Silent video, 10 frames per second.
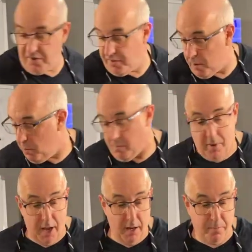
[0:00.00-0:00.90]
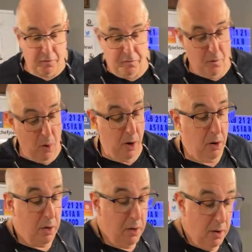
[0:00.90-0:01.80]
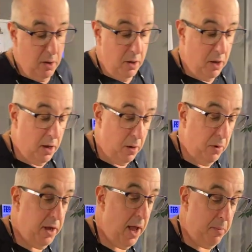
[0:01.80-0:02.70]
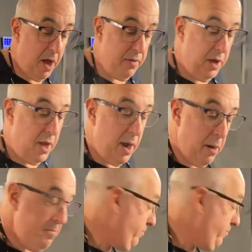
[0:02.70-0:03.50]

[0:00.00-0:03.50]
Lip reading: that we made before we came on the air.